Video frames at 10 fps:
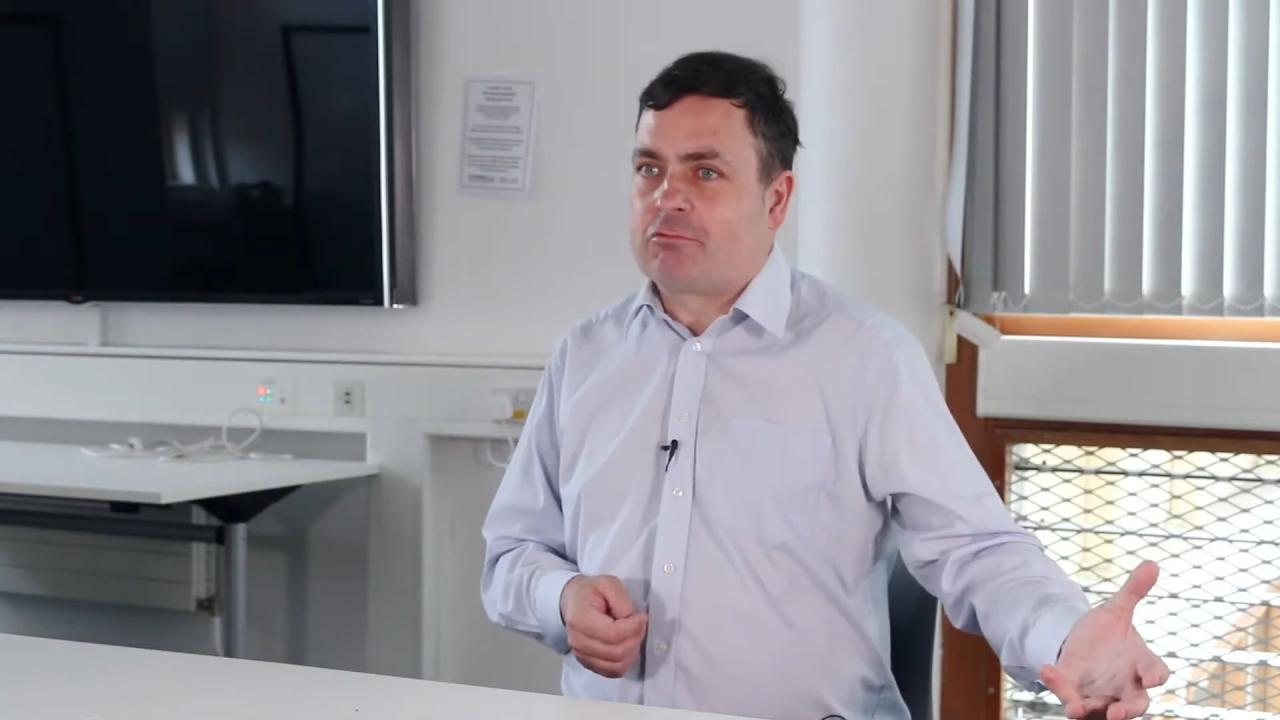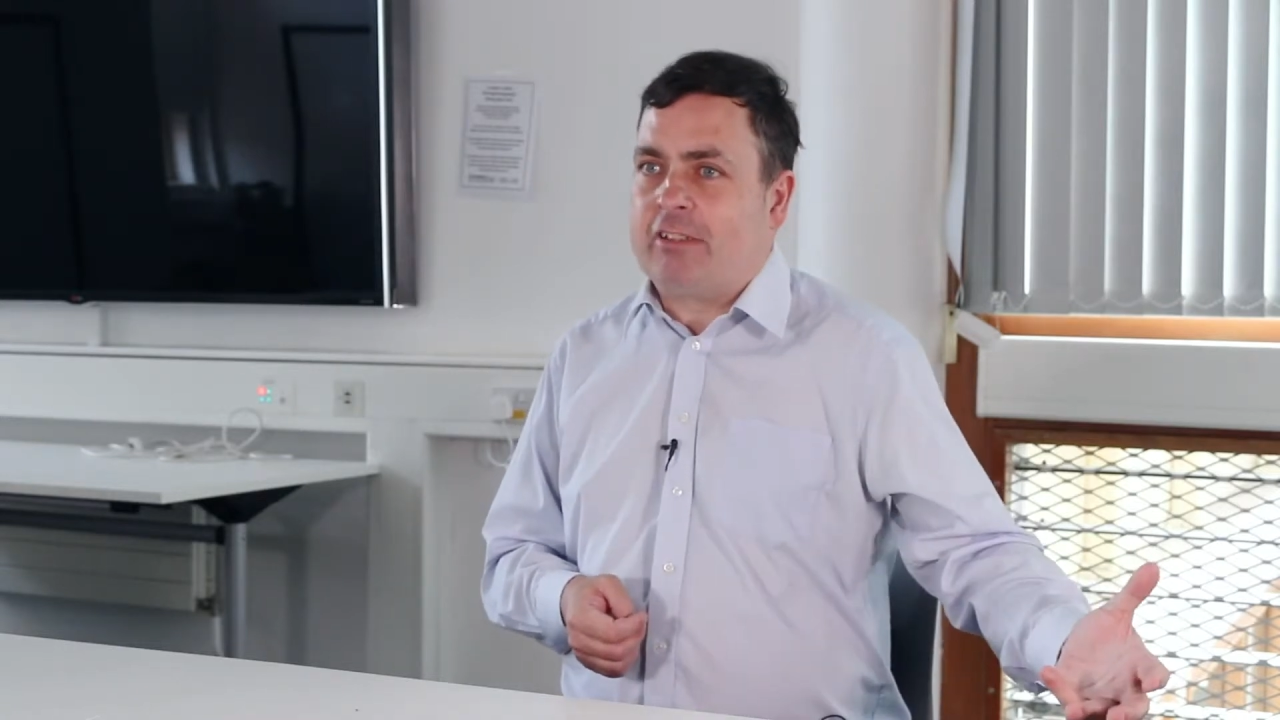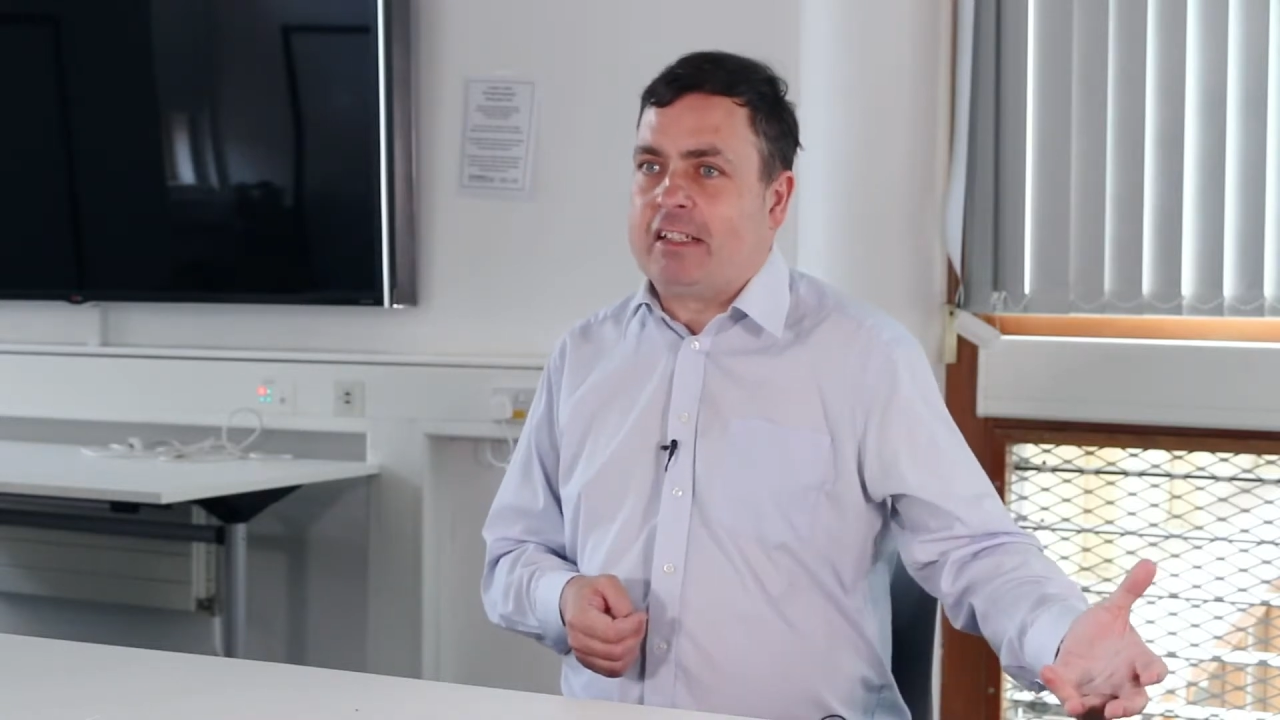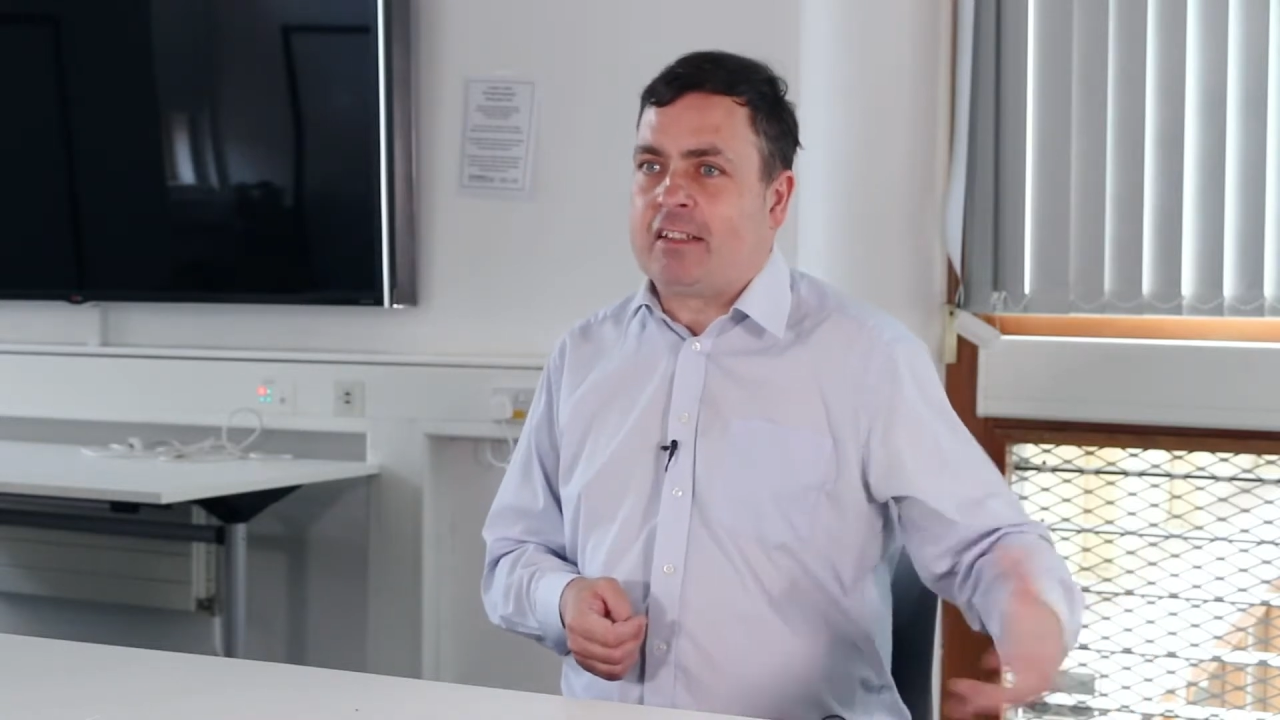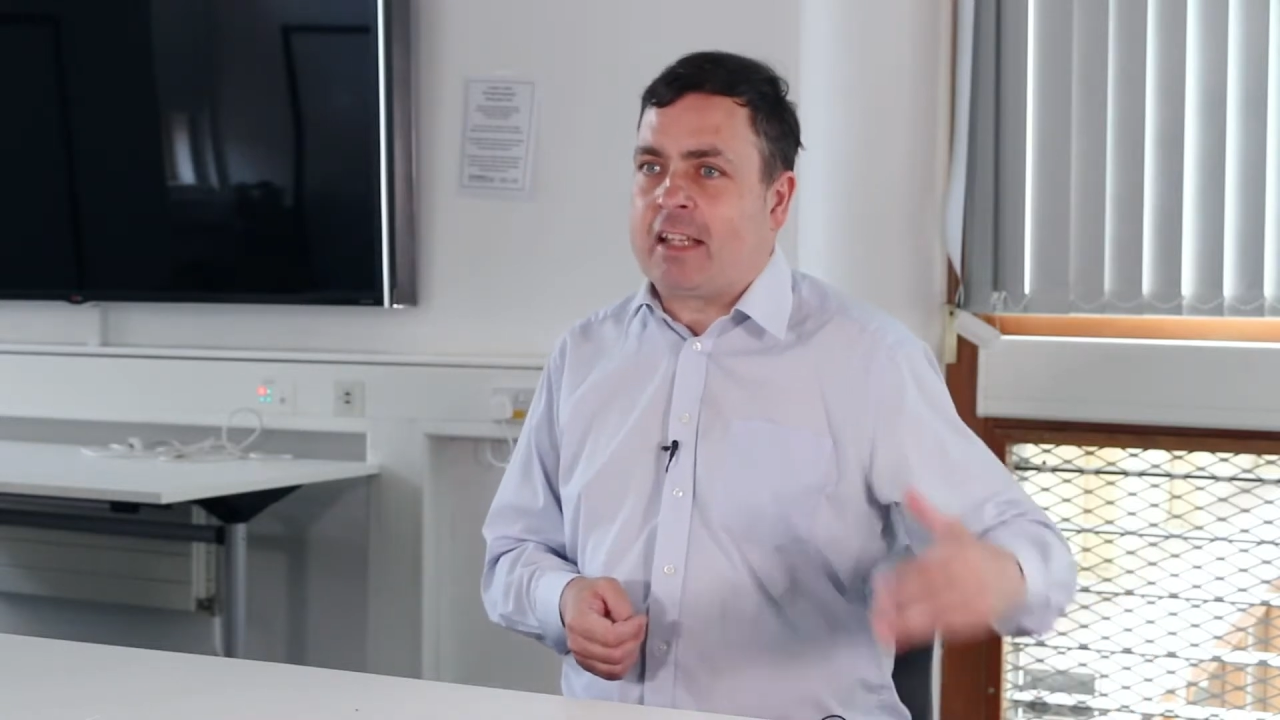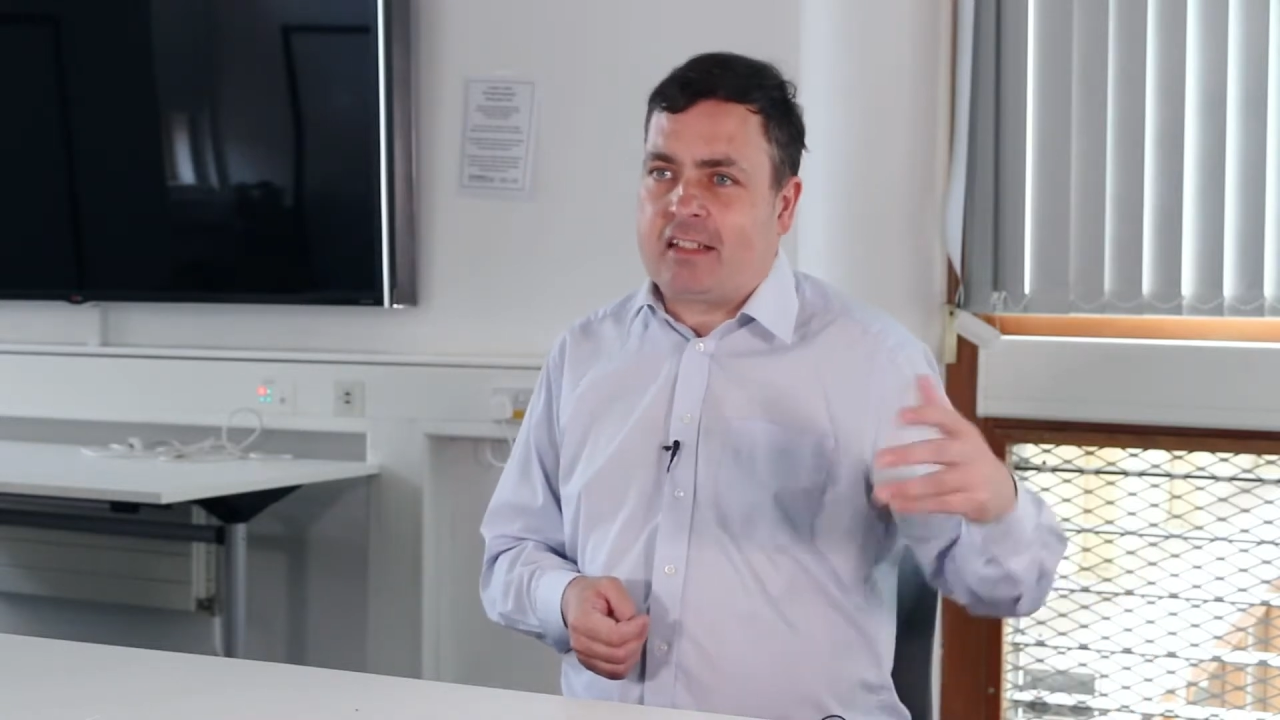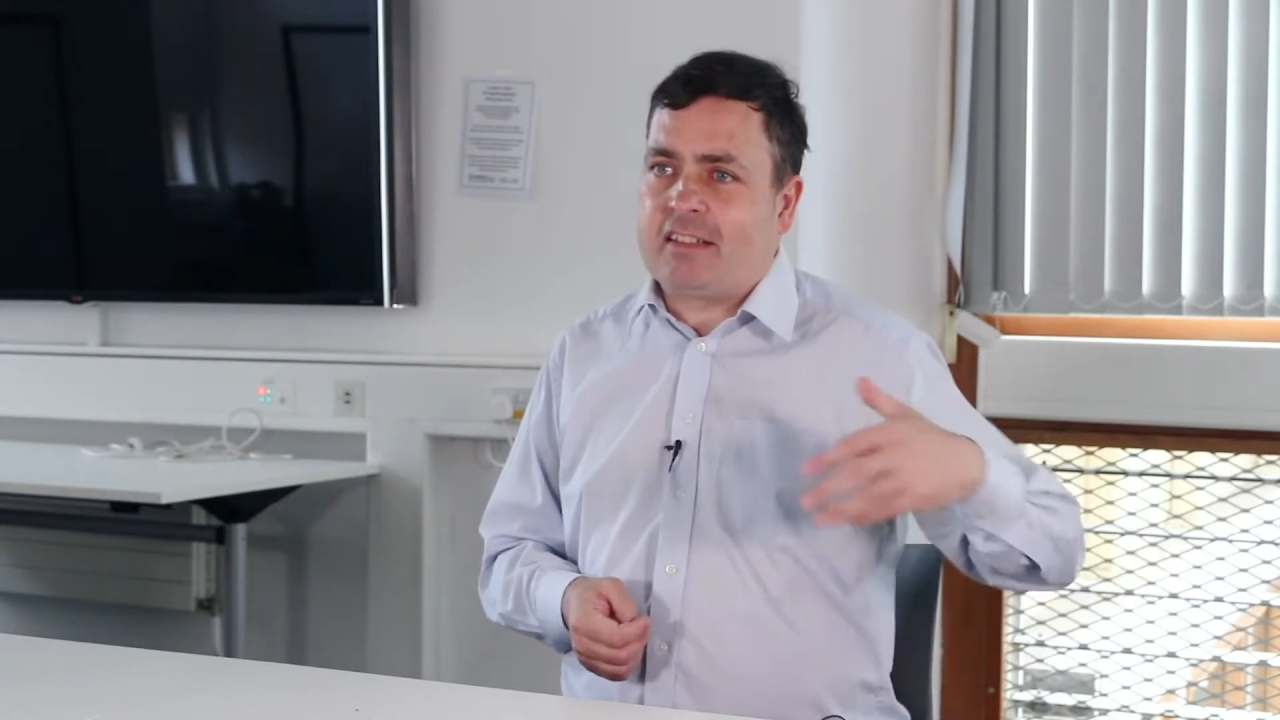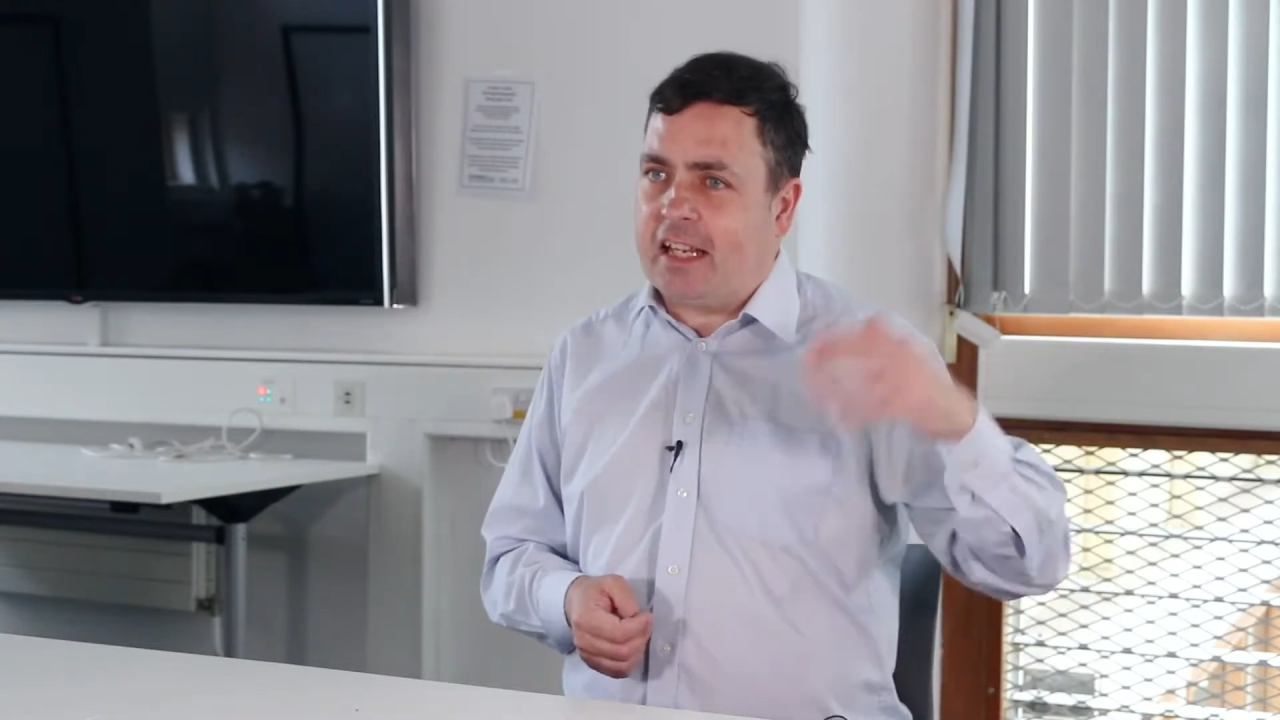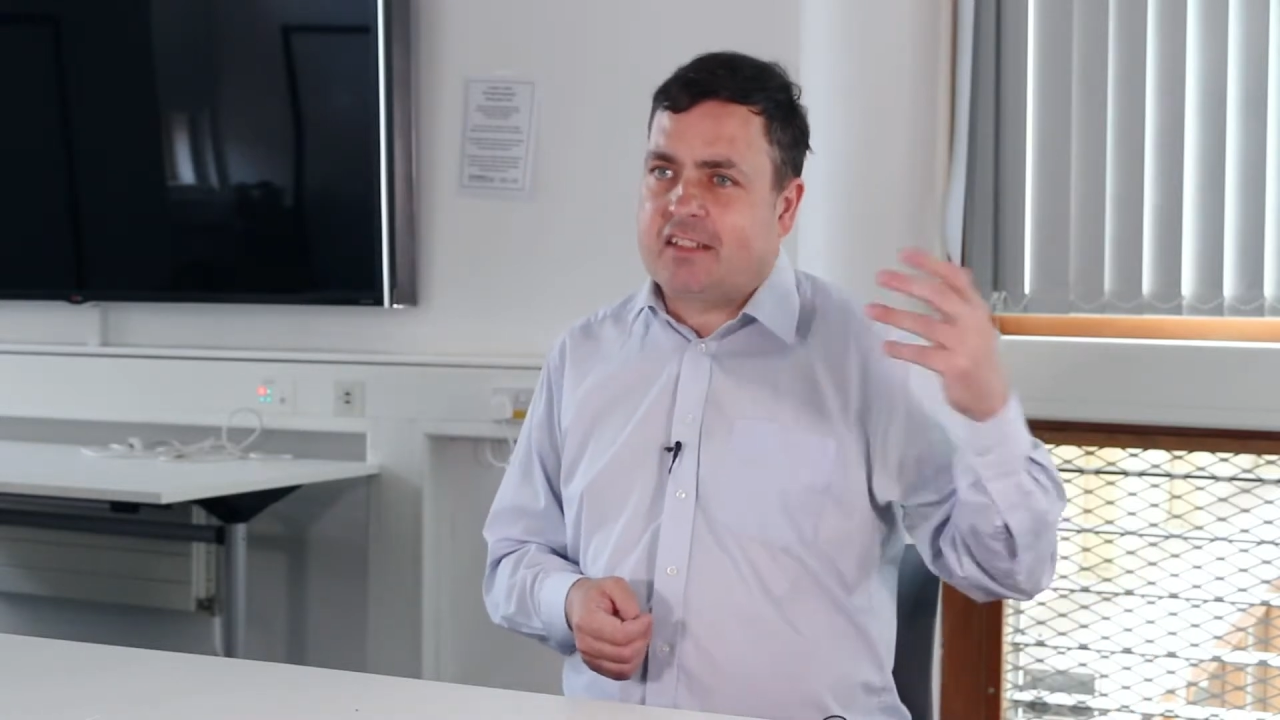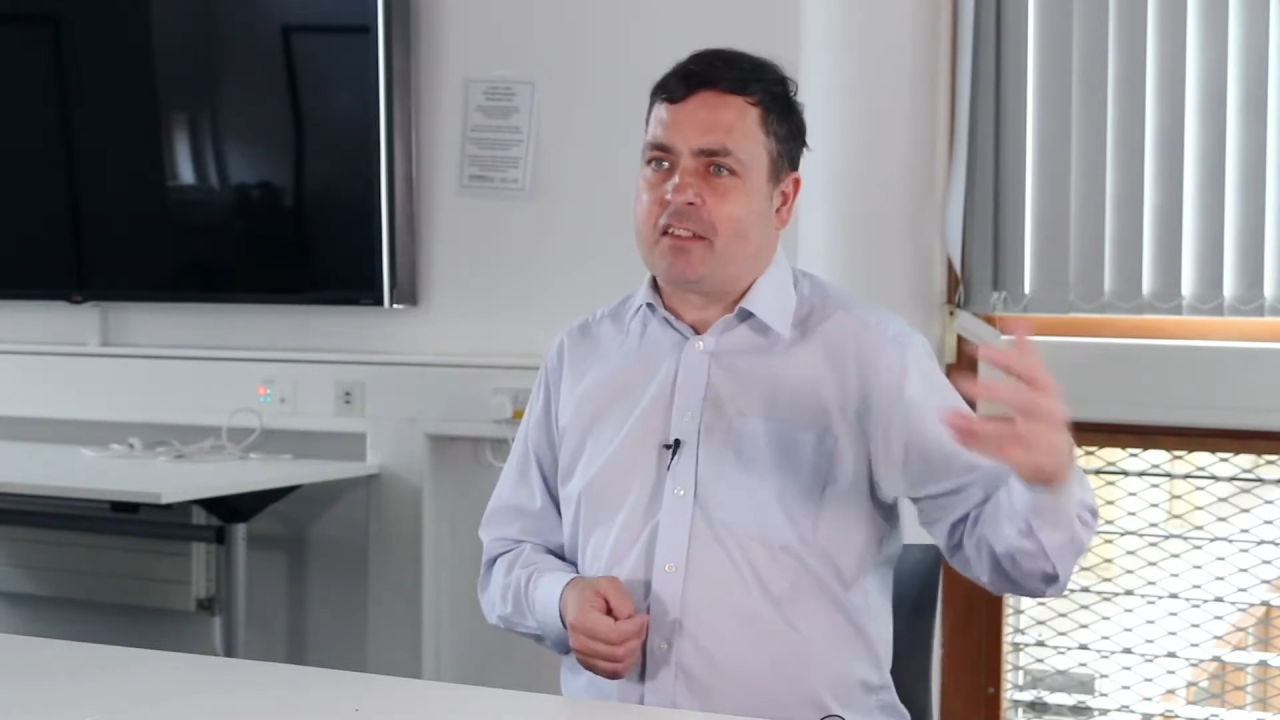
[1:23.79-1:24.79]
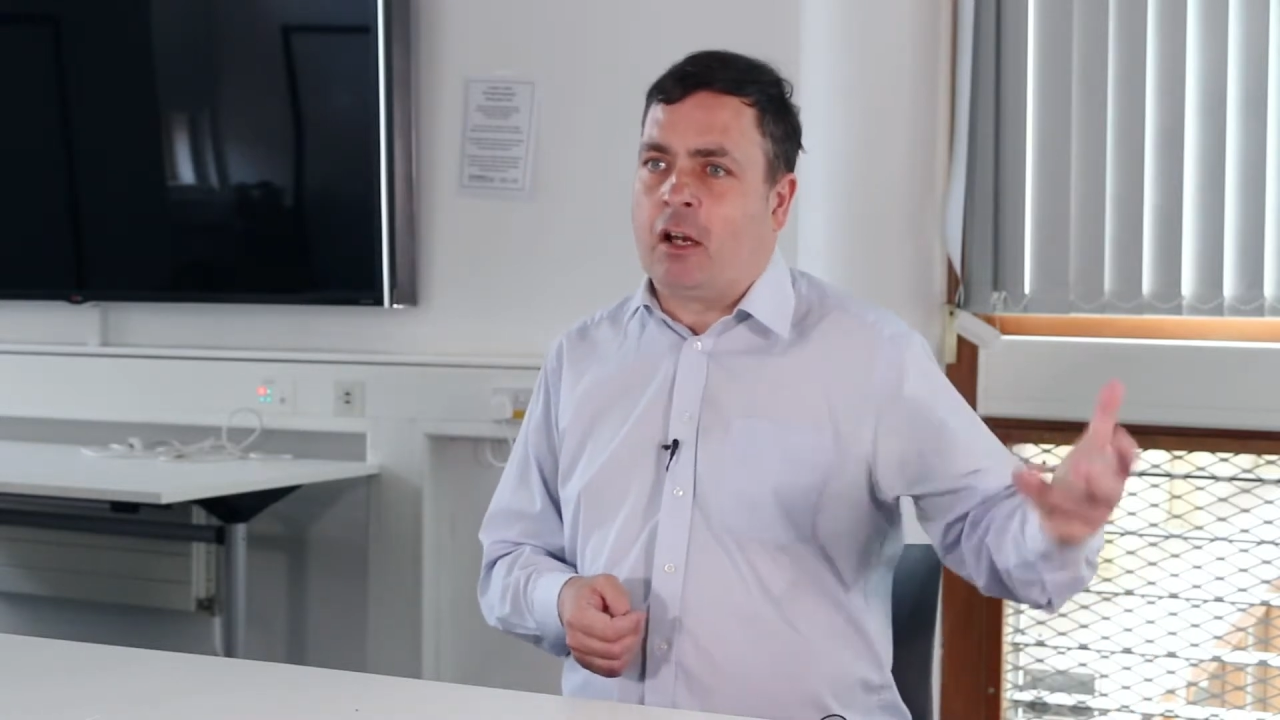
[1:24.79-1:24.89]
created that text,